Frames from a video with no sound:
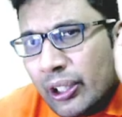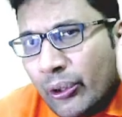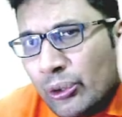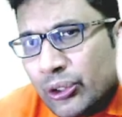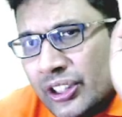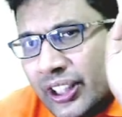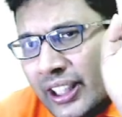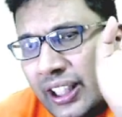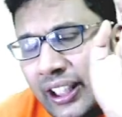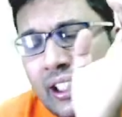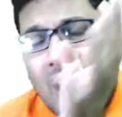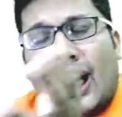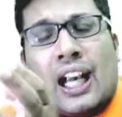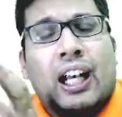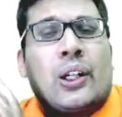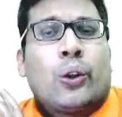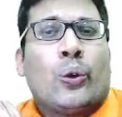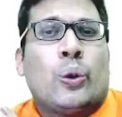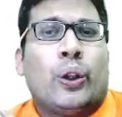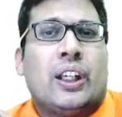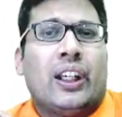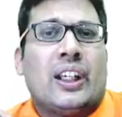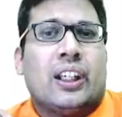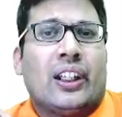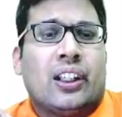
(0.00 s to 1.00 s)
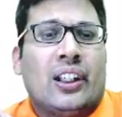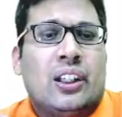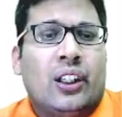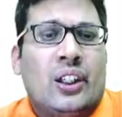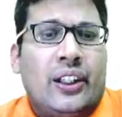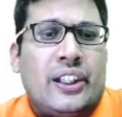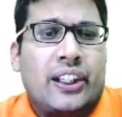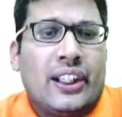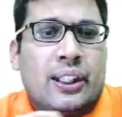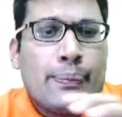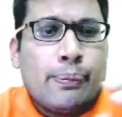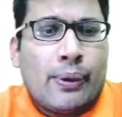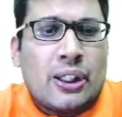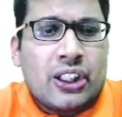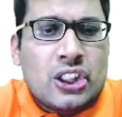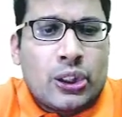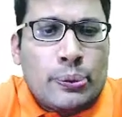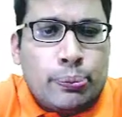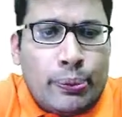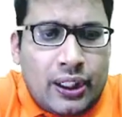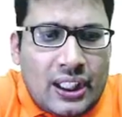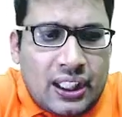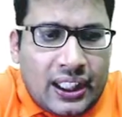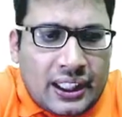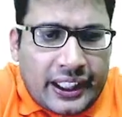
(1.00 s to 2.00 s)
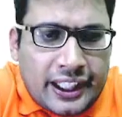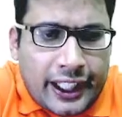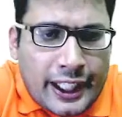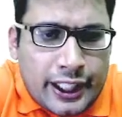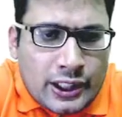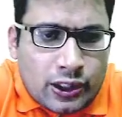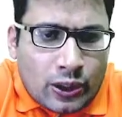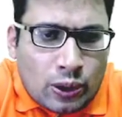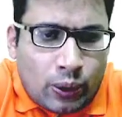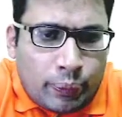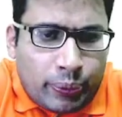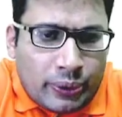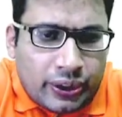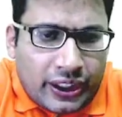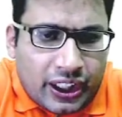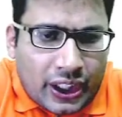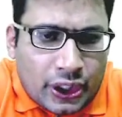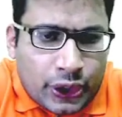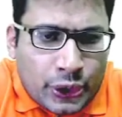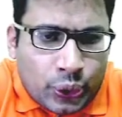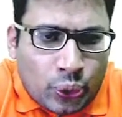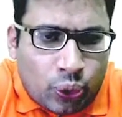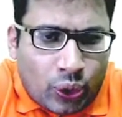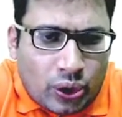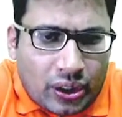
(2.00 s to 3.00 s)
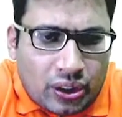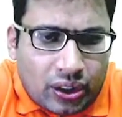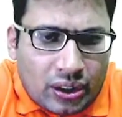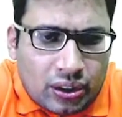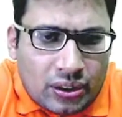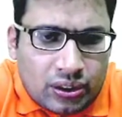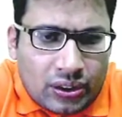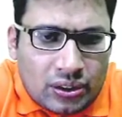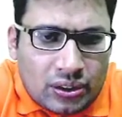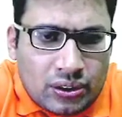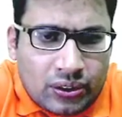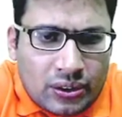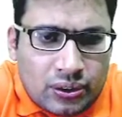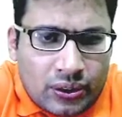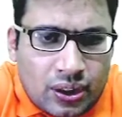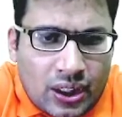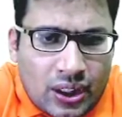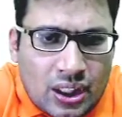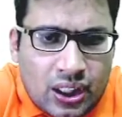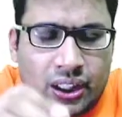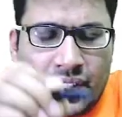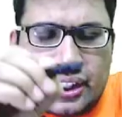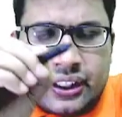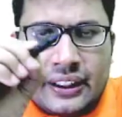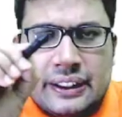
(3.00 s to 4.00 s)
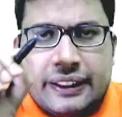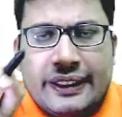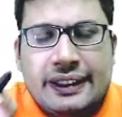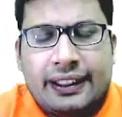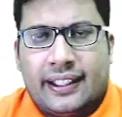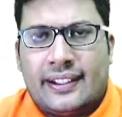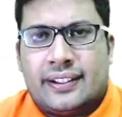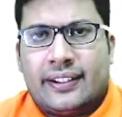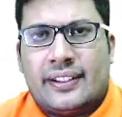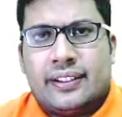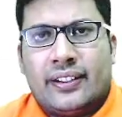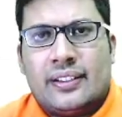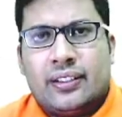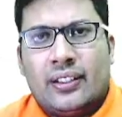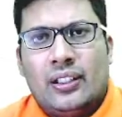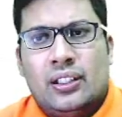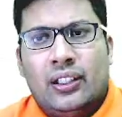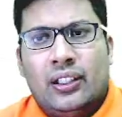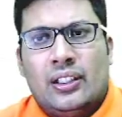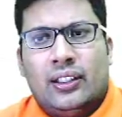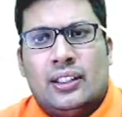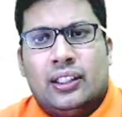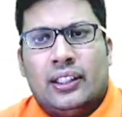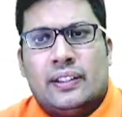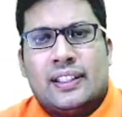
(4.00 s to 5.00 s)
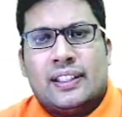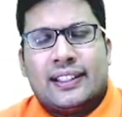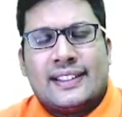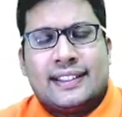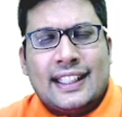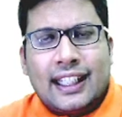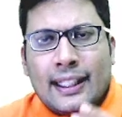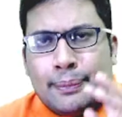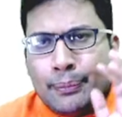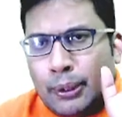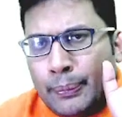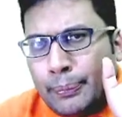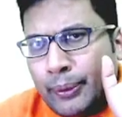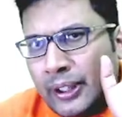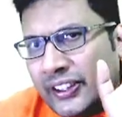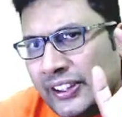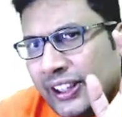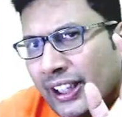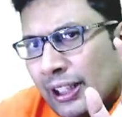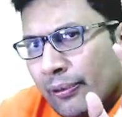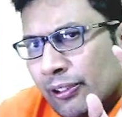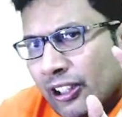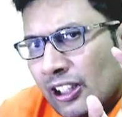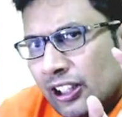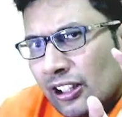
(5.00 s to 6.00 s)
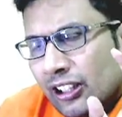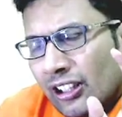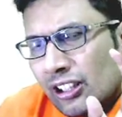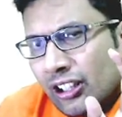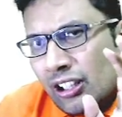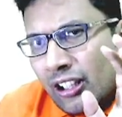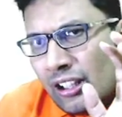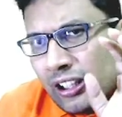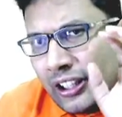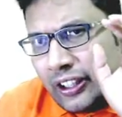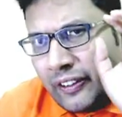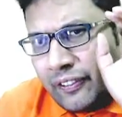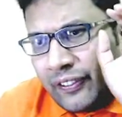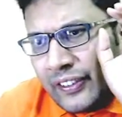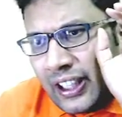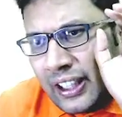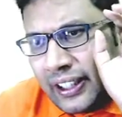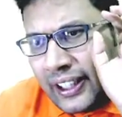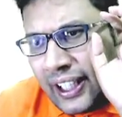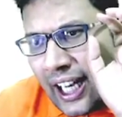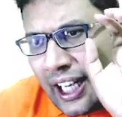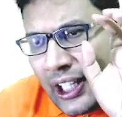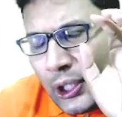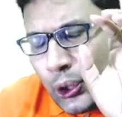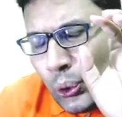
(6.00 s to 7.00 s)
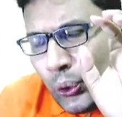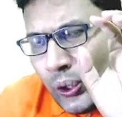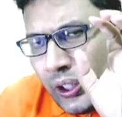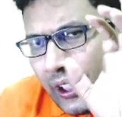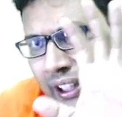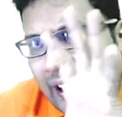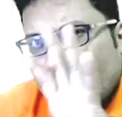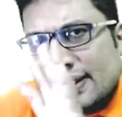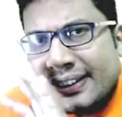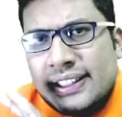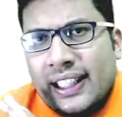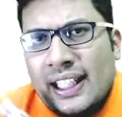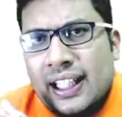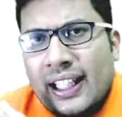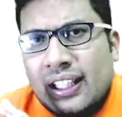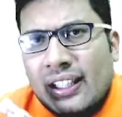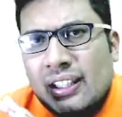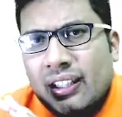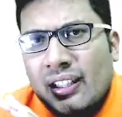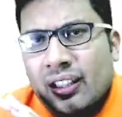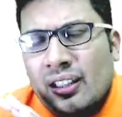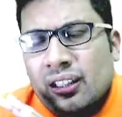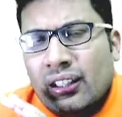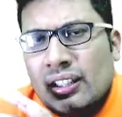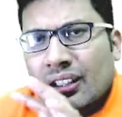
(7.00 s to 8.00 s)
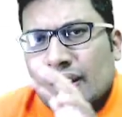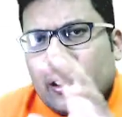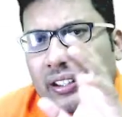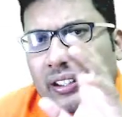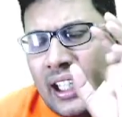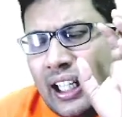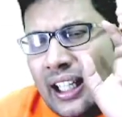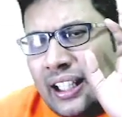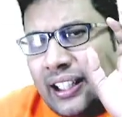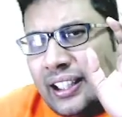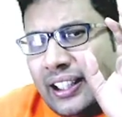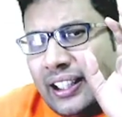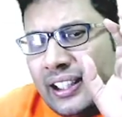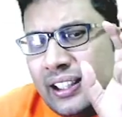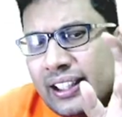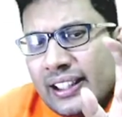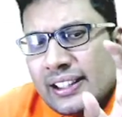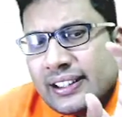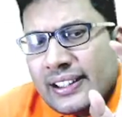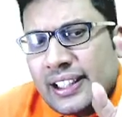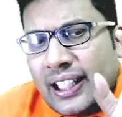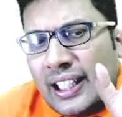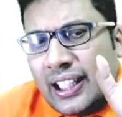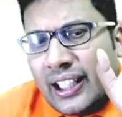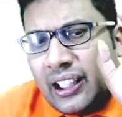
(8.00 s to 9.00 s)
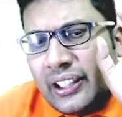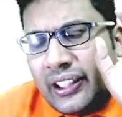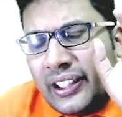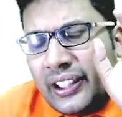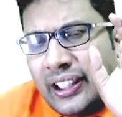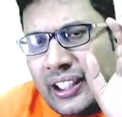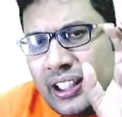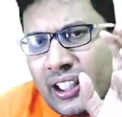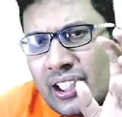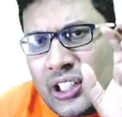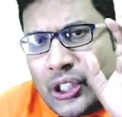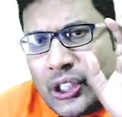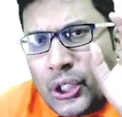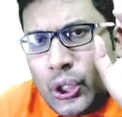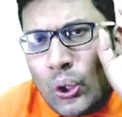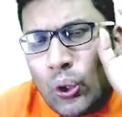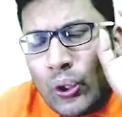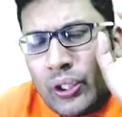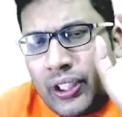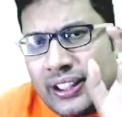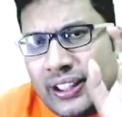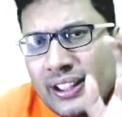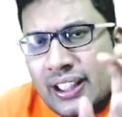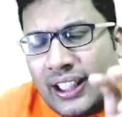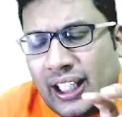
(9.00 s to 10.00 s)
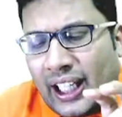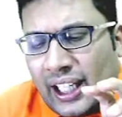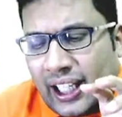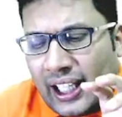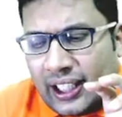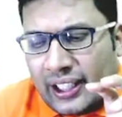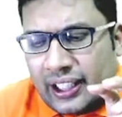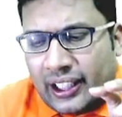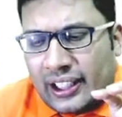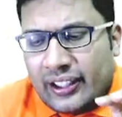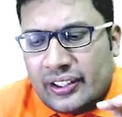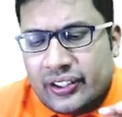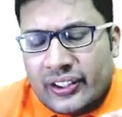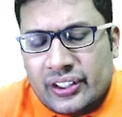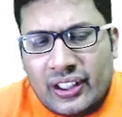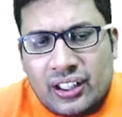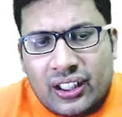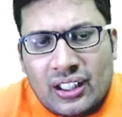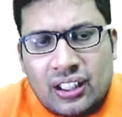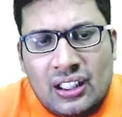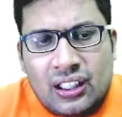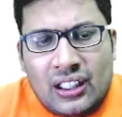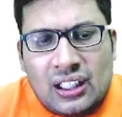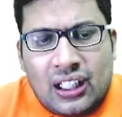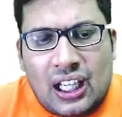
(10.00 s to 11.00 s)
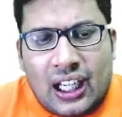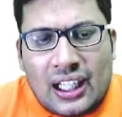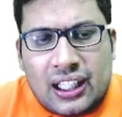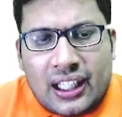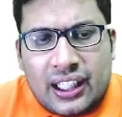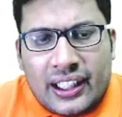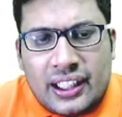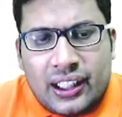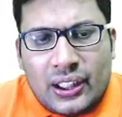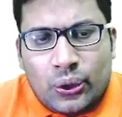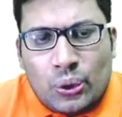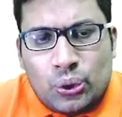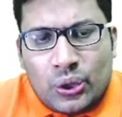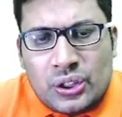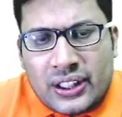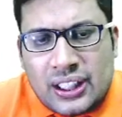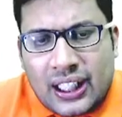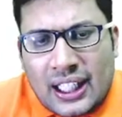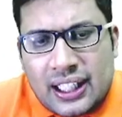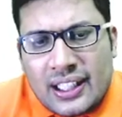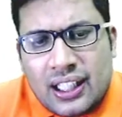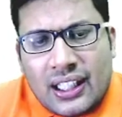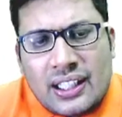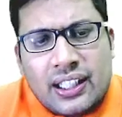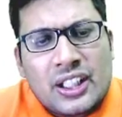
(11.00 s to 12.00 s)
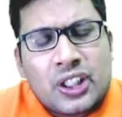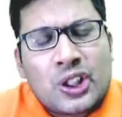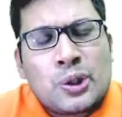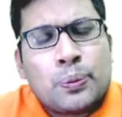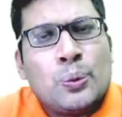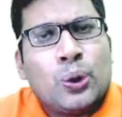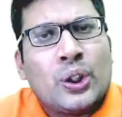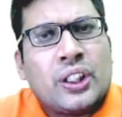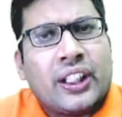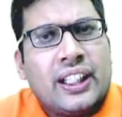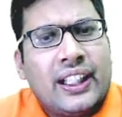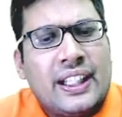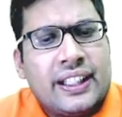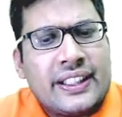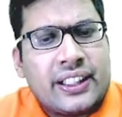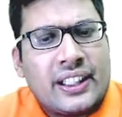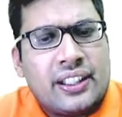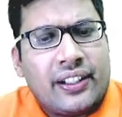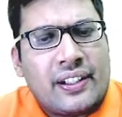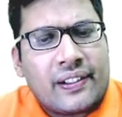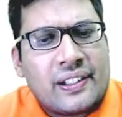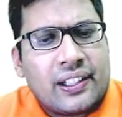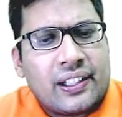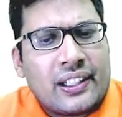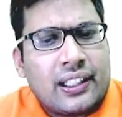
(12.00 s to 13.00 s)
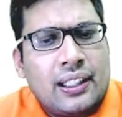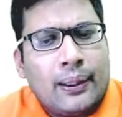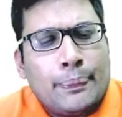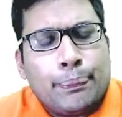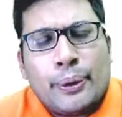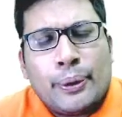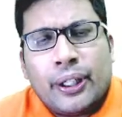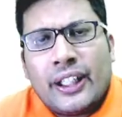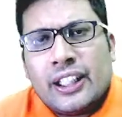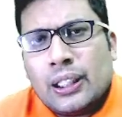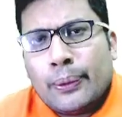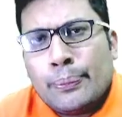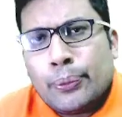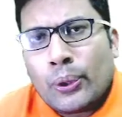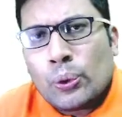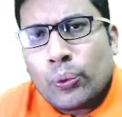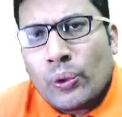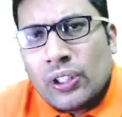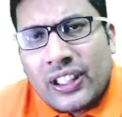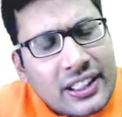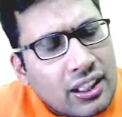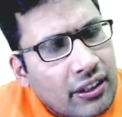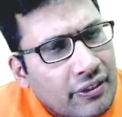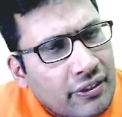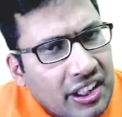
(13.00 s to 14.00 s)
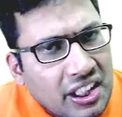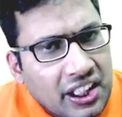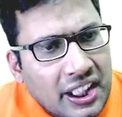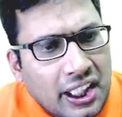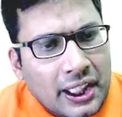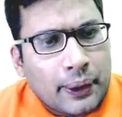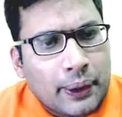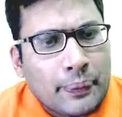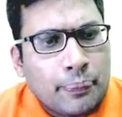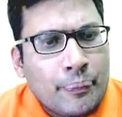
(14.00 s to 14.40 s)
you see tattooing, it must be a case of near shot. Yes, the same image given, if the tattooing is there, then it is a near shot is the correct answer according to standard textbook KSN Reddy page number 170.